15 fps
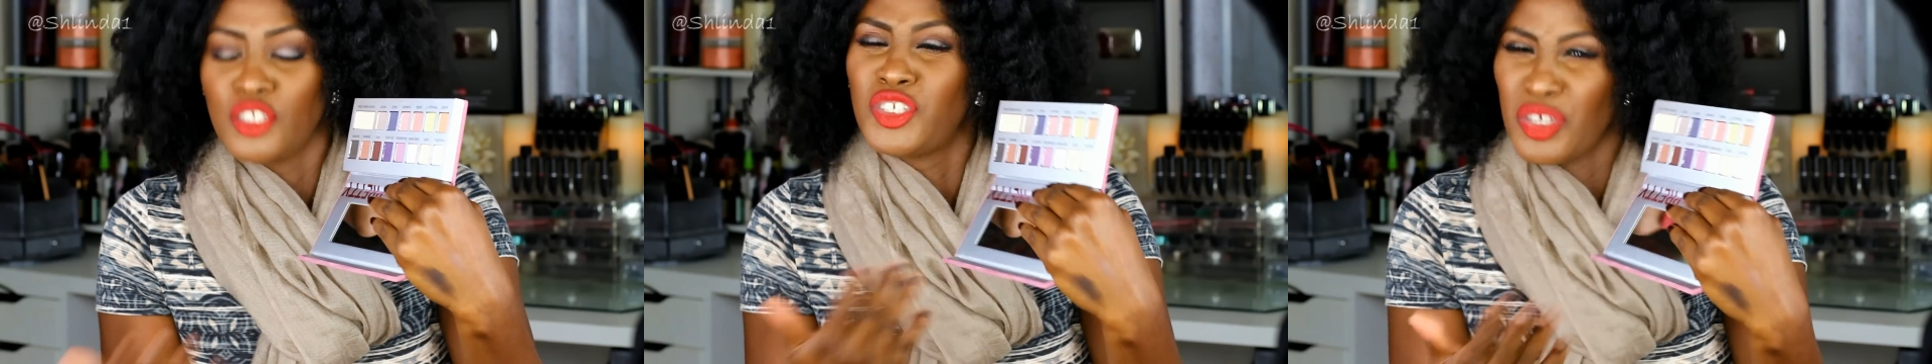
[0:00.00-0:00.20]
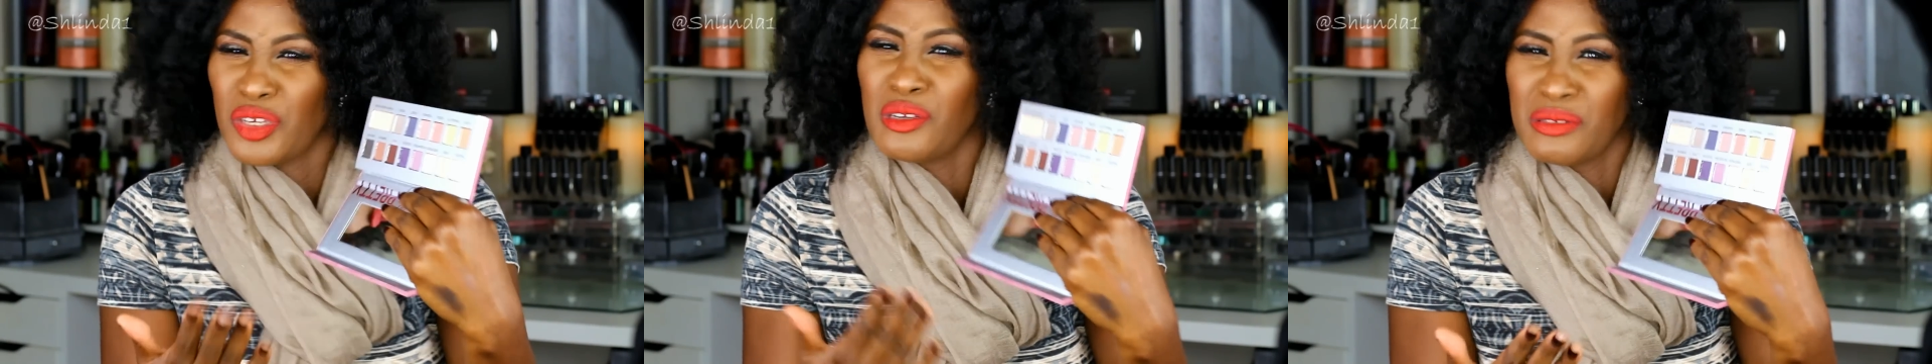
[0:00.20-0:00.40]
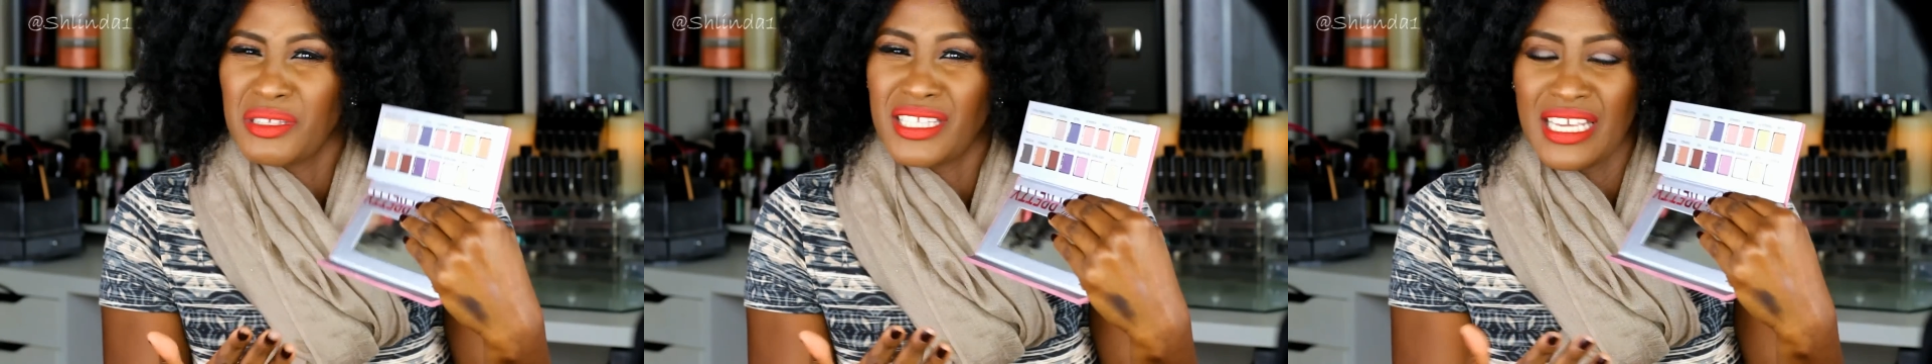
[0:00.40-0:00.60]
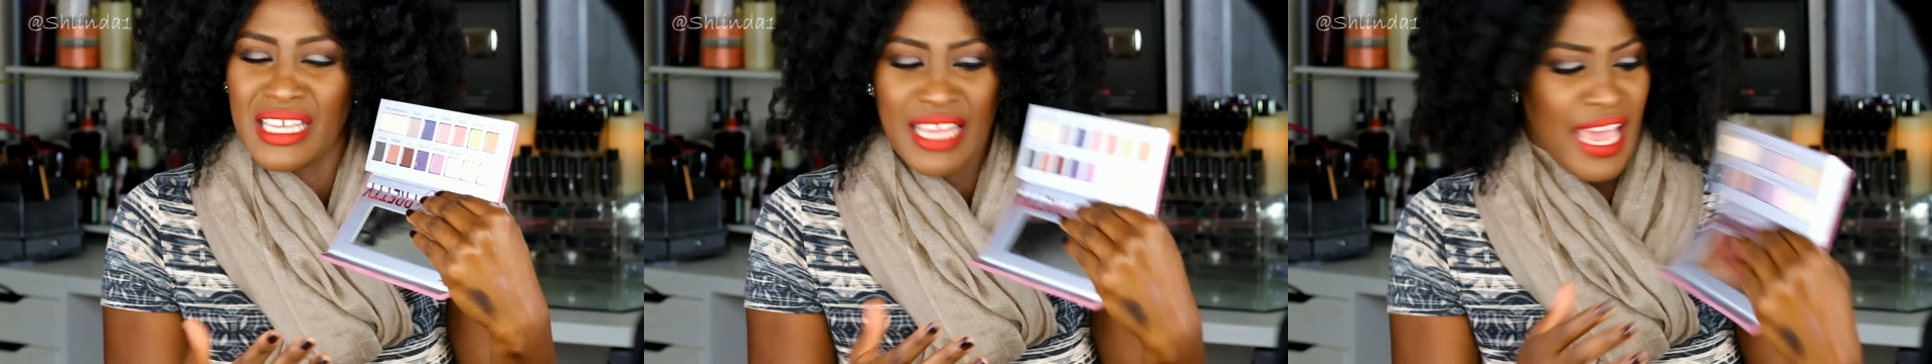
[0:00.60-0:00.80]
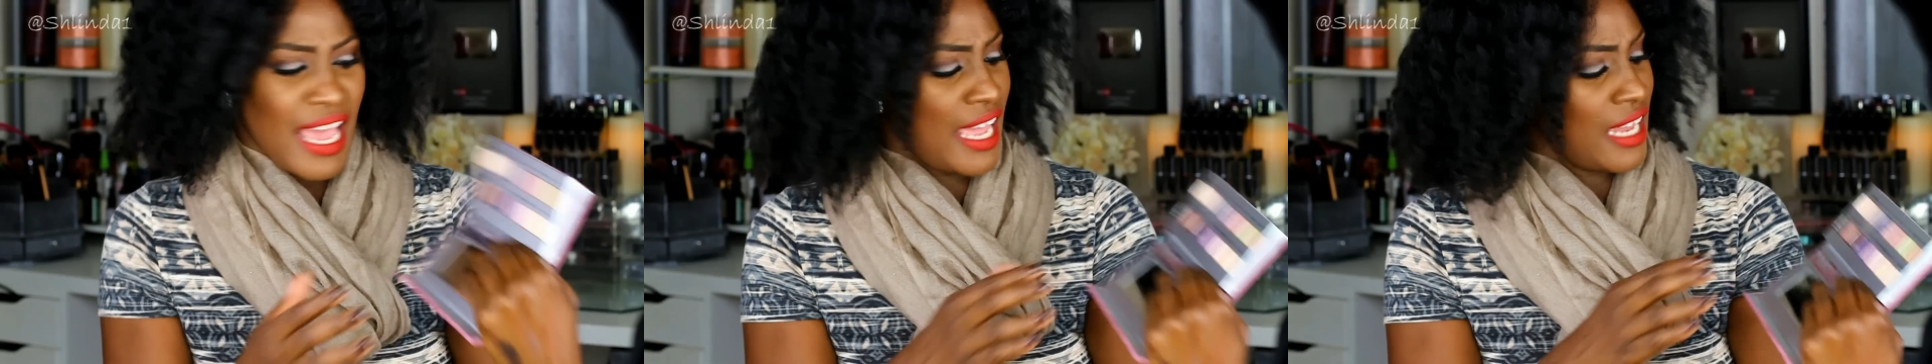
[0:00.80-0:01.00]
Do you
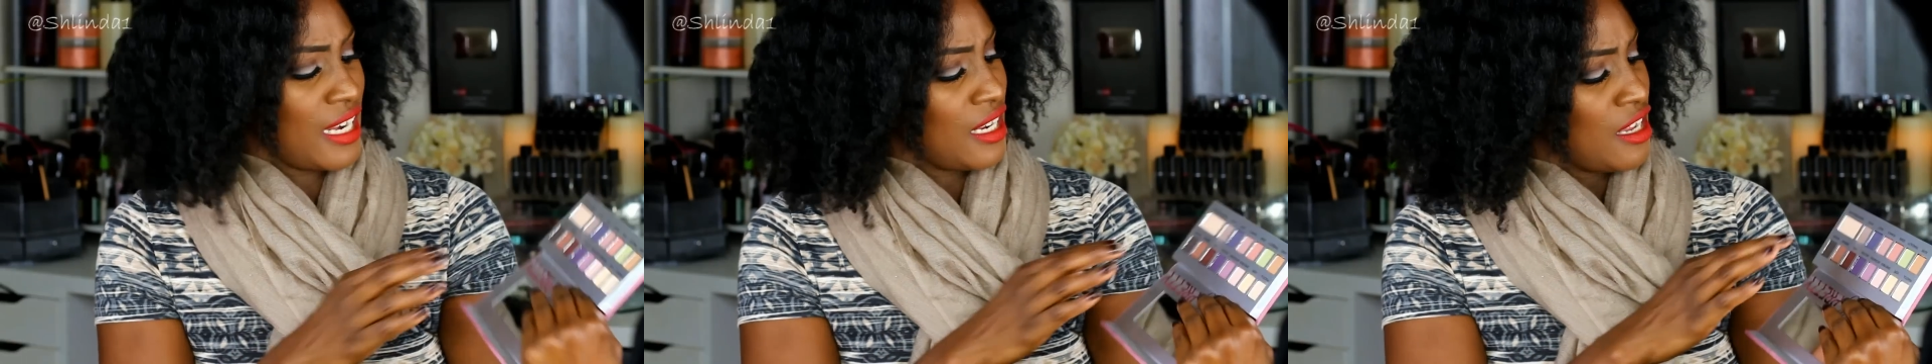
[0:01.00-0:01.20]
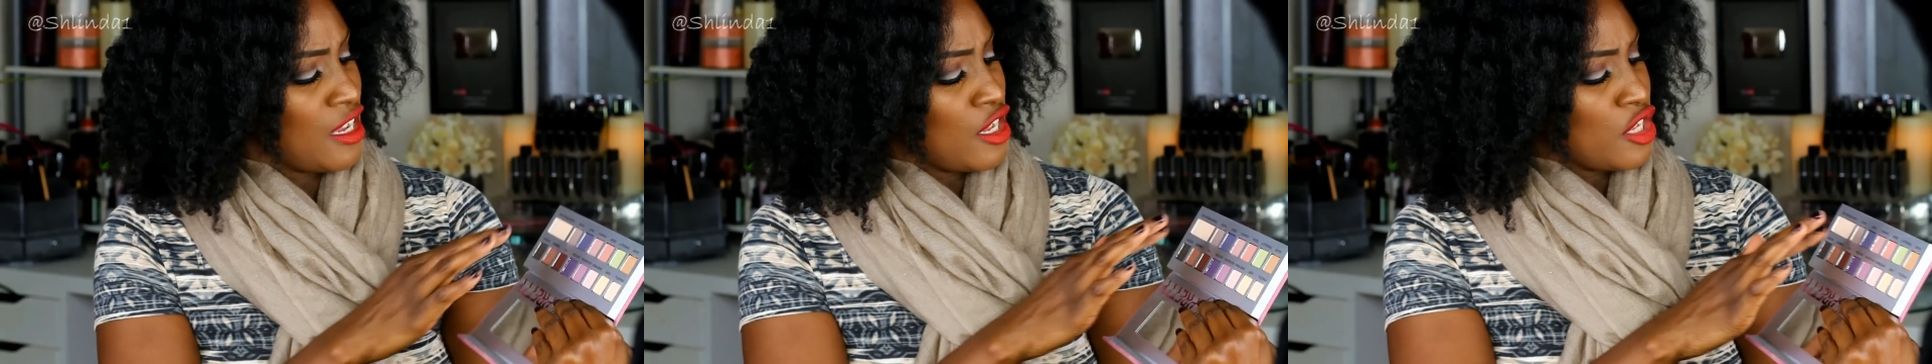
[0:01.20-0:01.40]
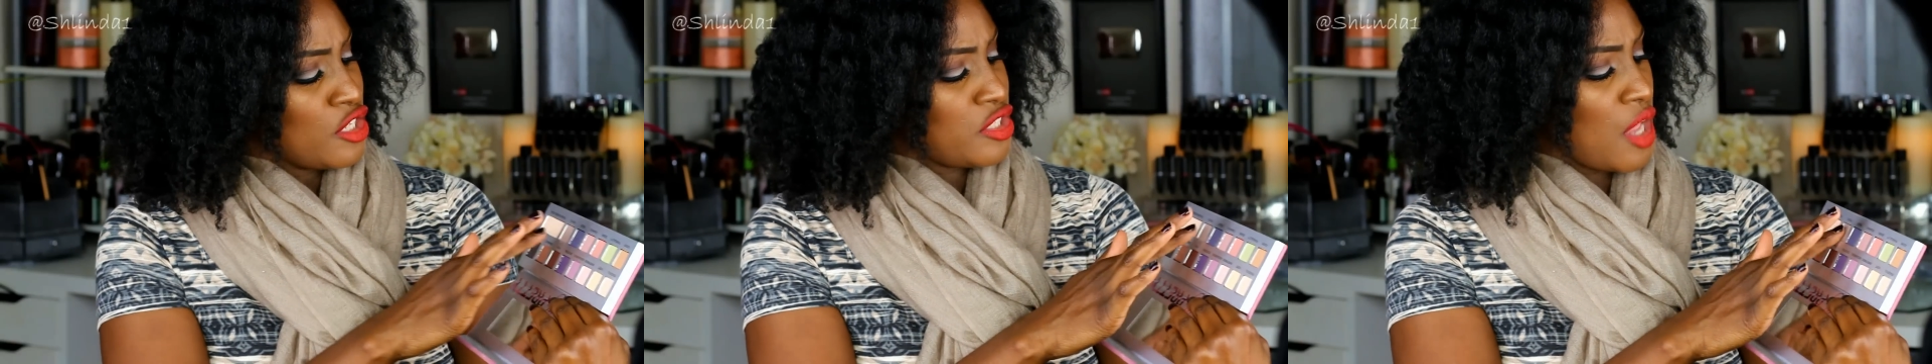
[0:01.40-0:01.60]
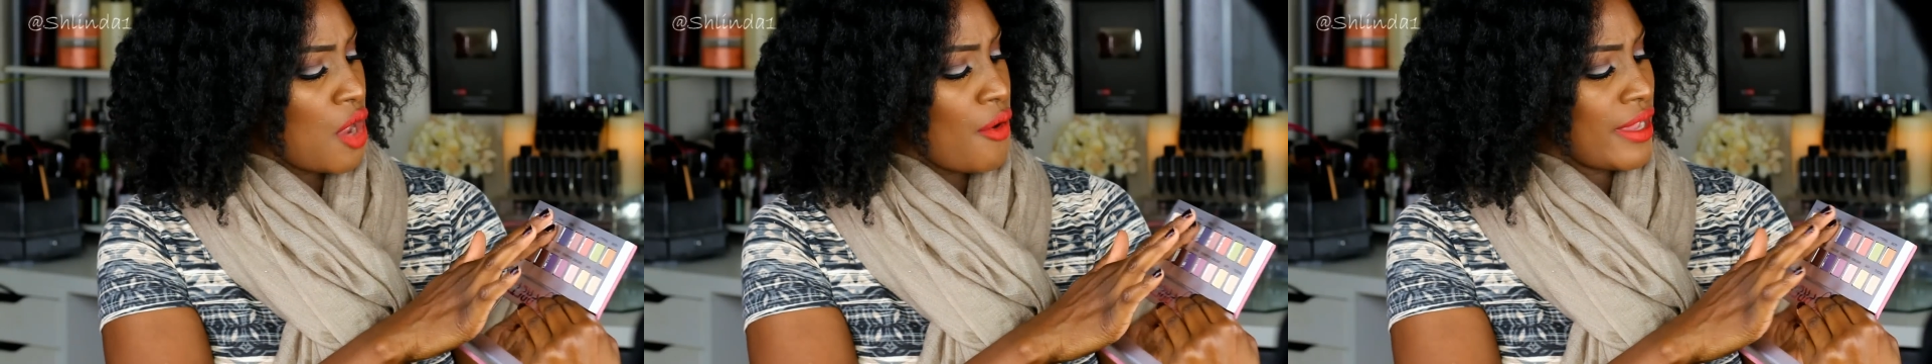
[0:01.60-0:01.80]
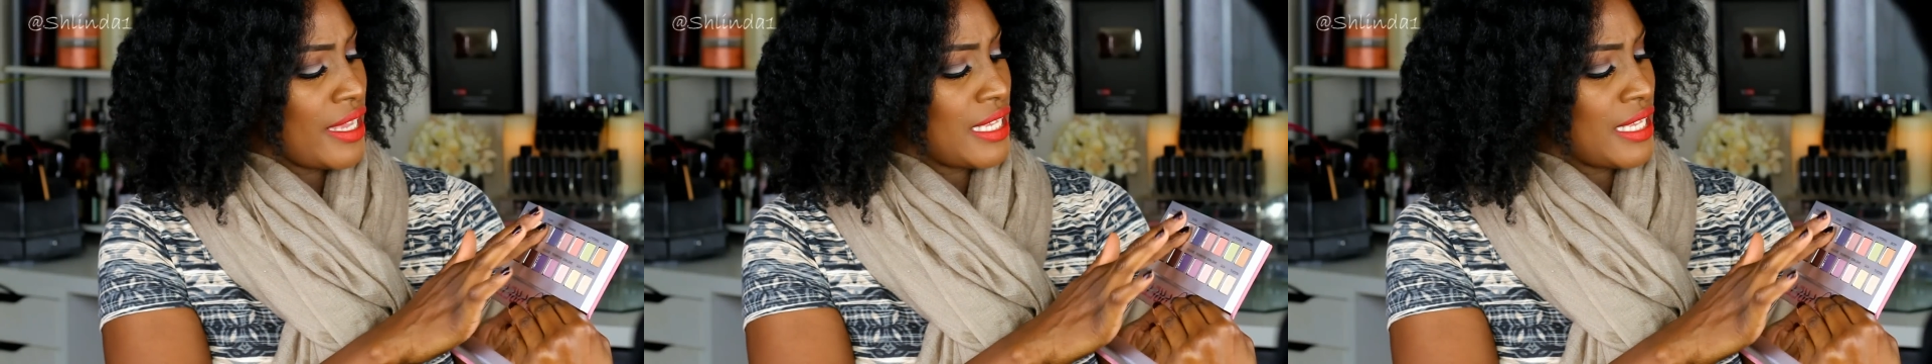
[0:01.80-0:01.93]
see that? So